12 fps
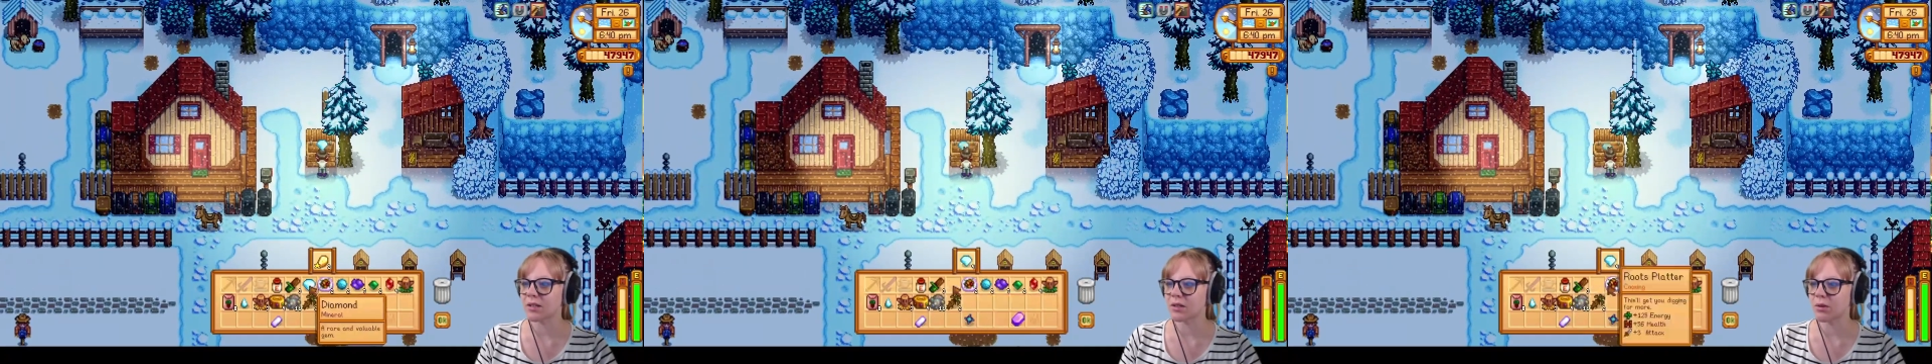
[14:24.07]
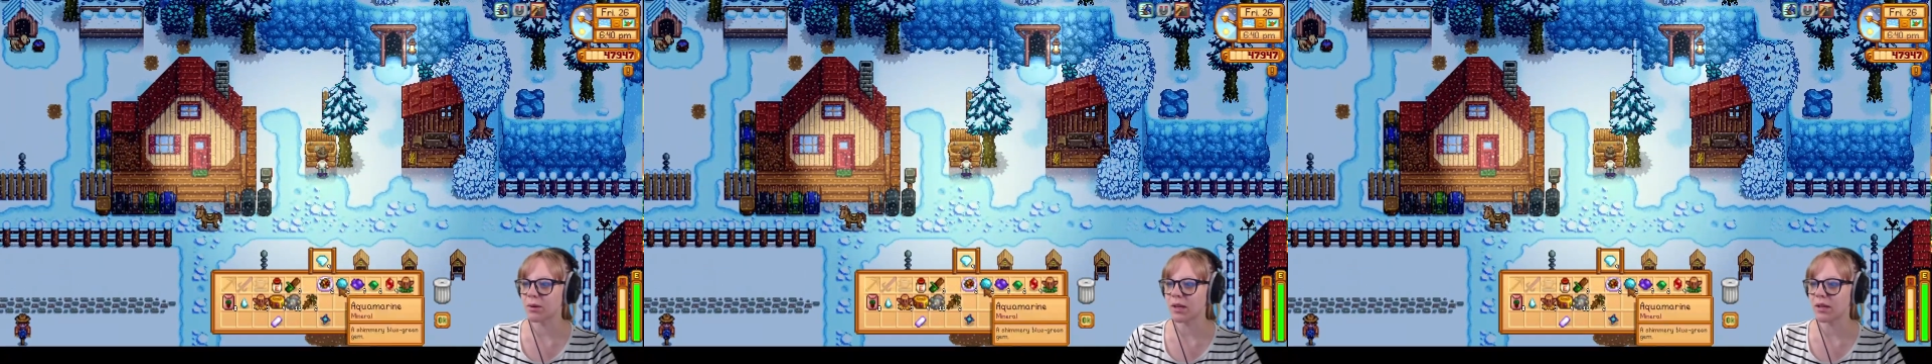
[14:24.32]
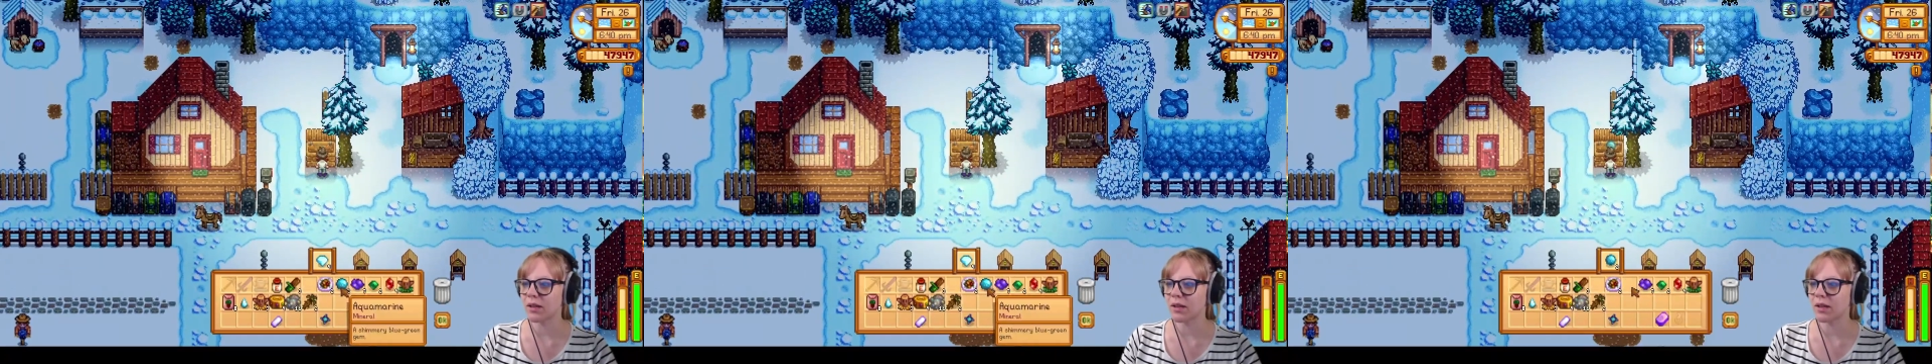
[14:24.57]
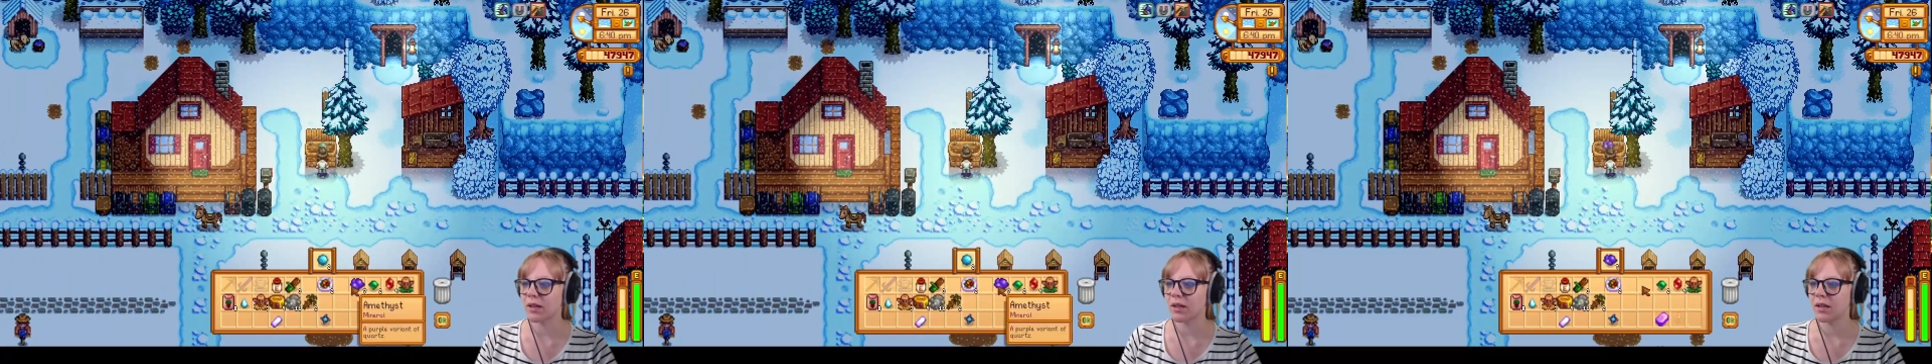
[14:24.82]
just
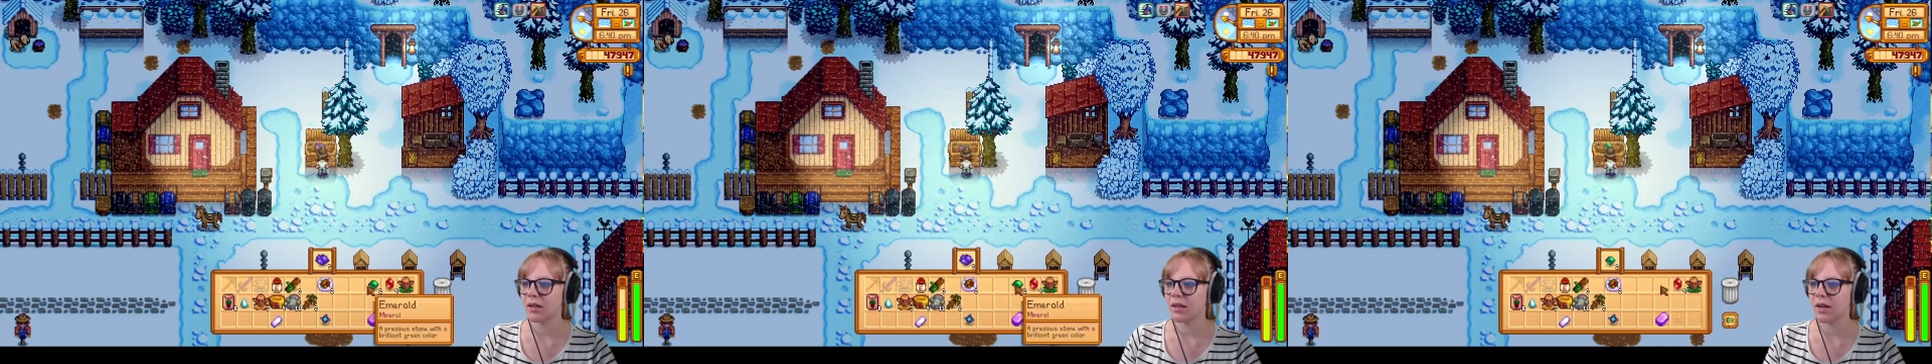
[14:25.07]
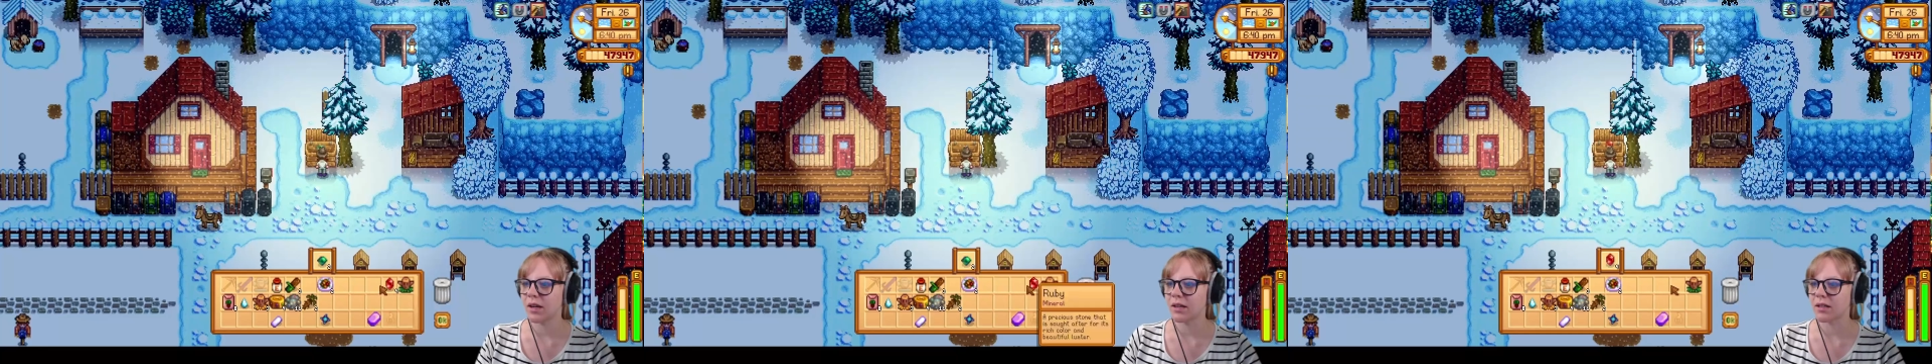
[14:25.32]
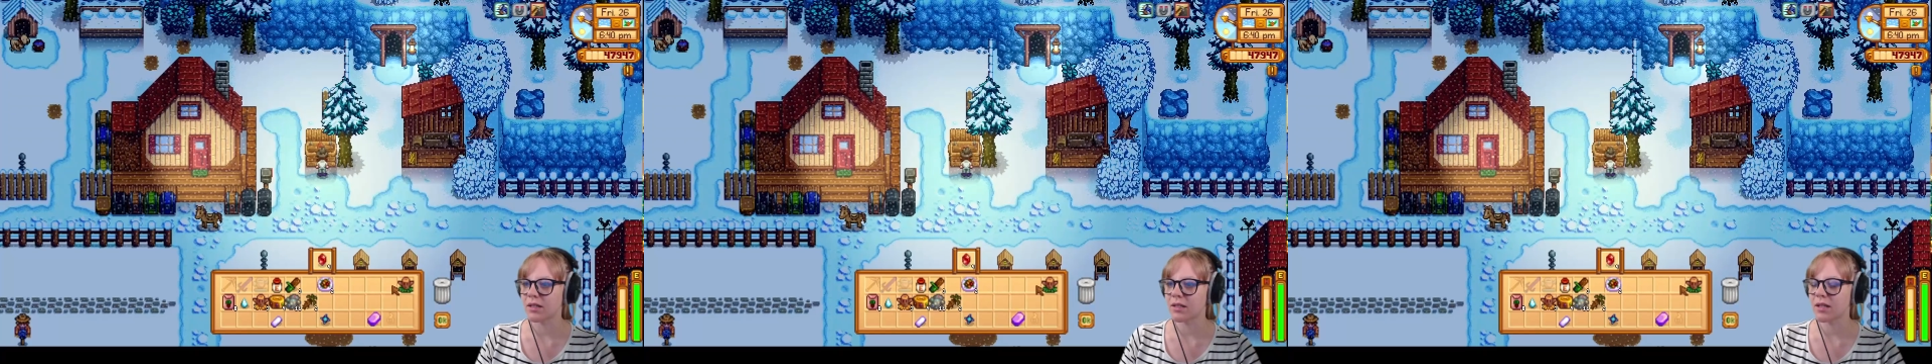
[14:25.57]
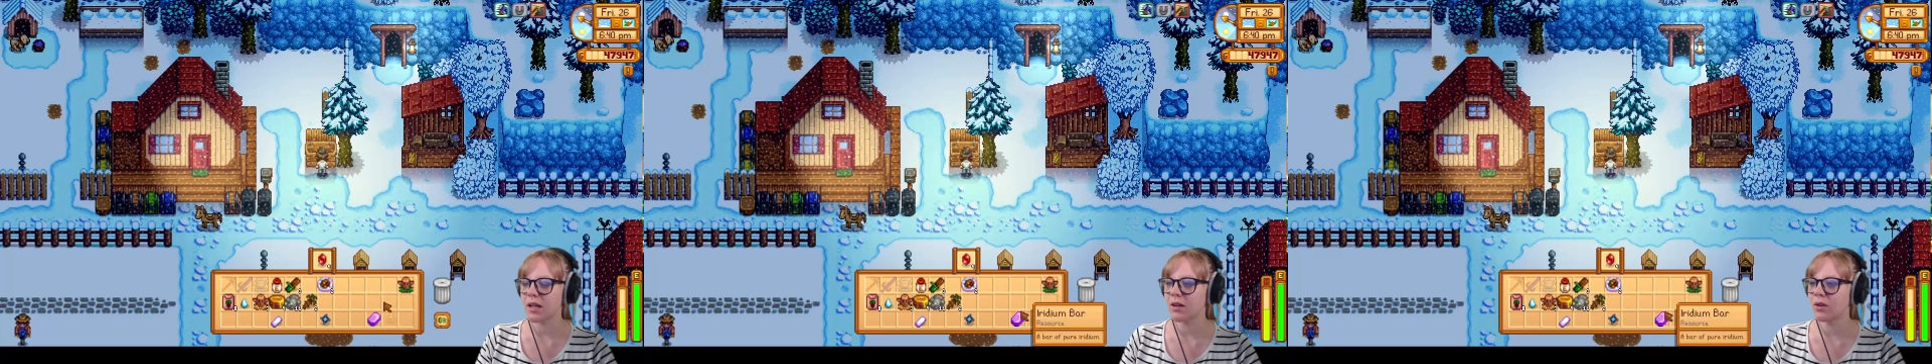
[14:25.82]
quickly kind of
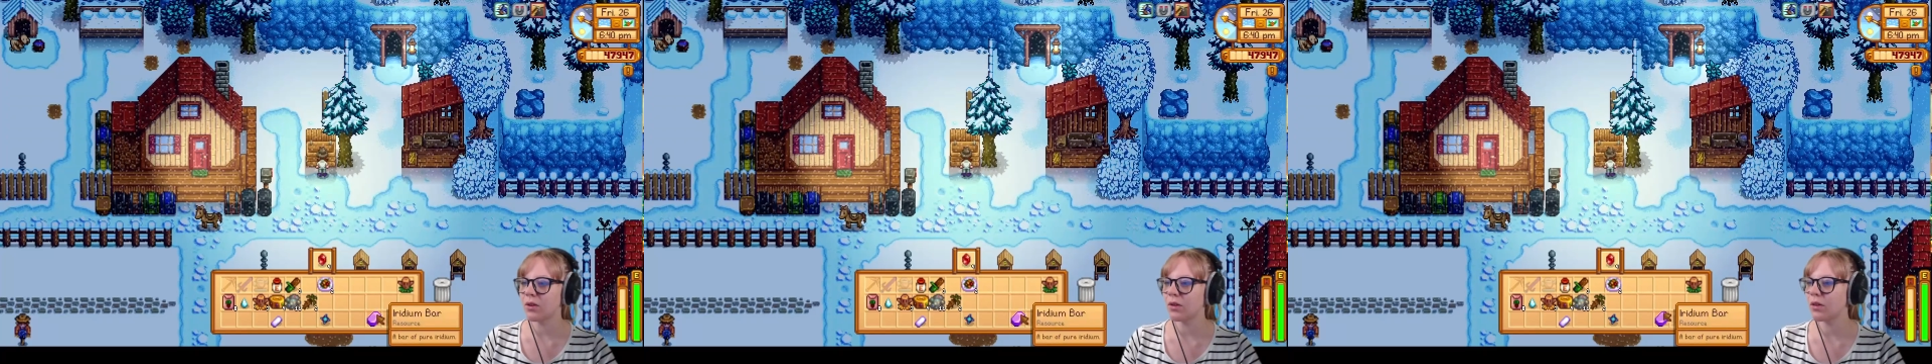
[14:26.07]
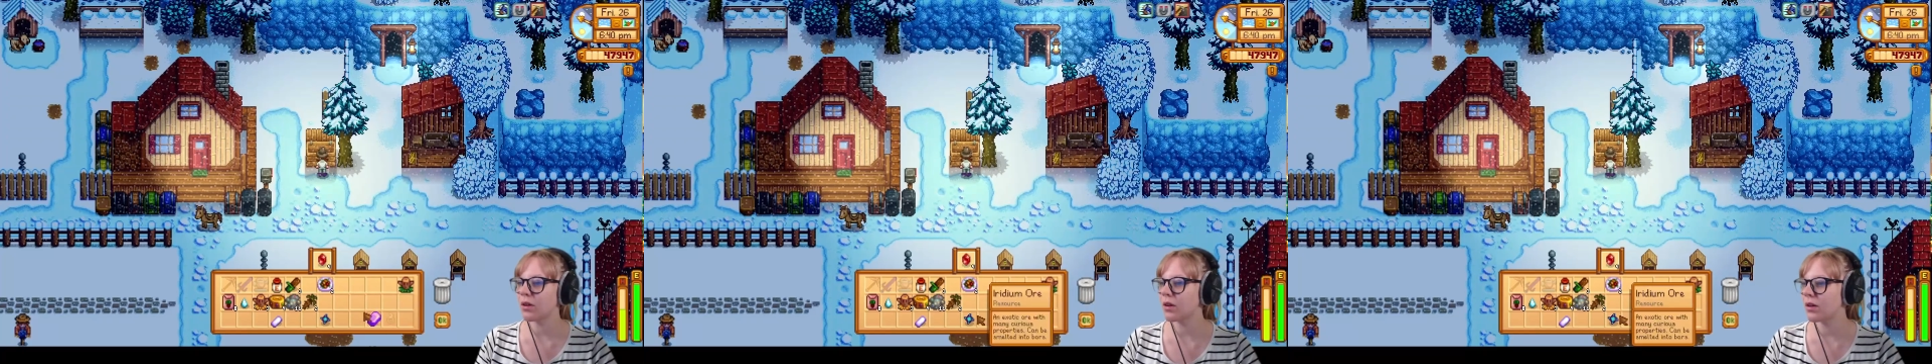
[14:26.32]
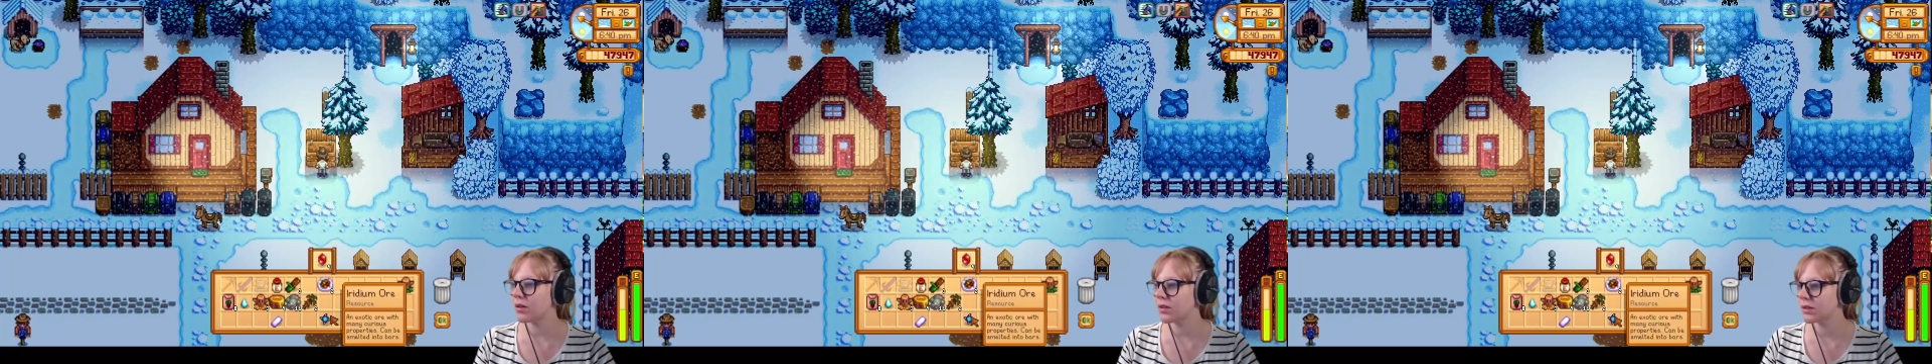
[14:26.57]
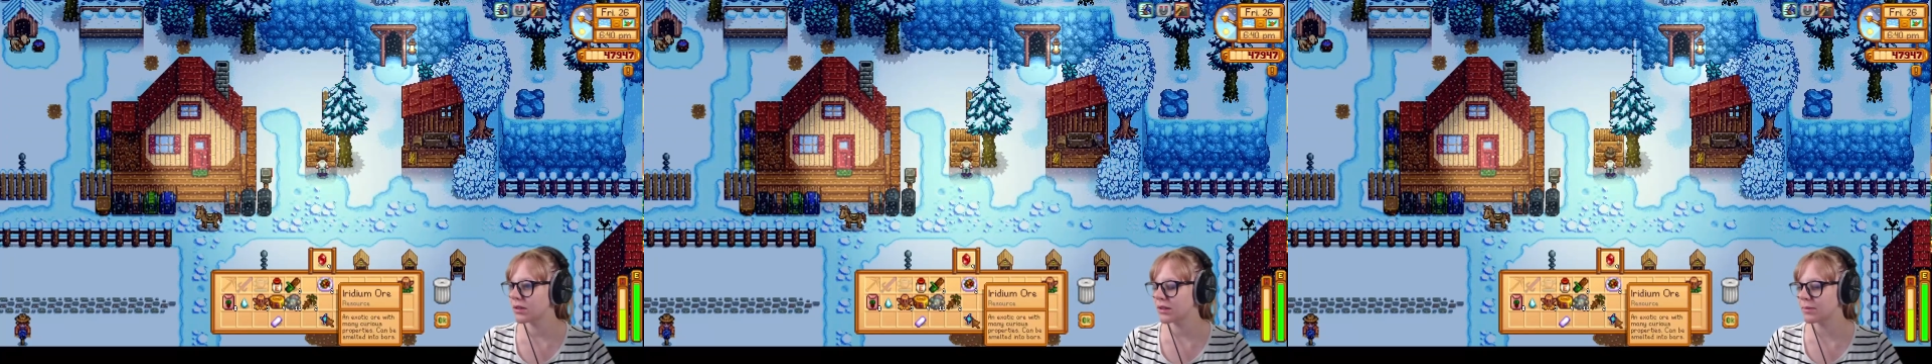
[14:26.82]
sell all of
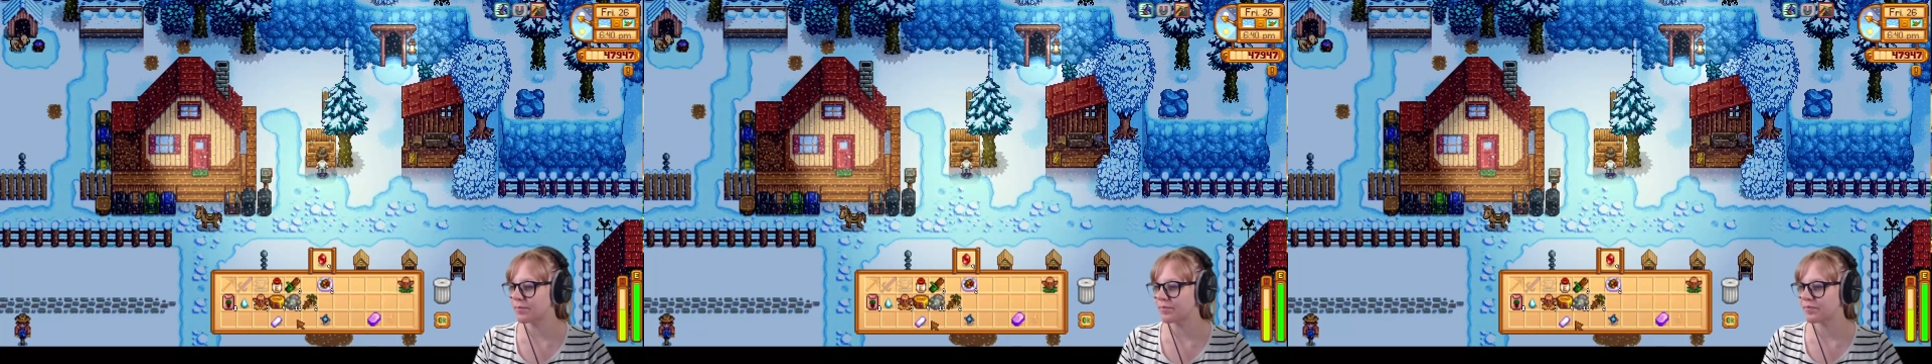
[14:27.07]
those.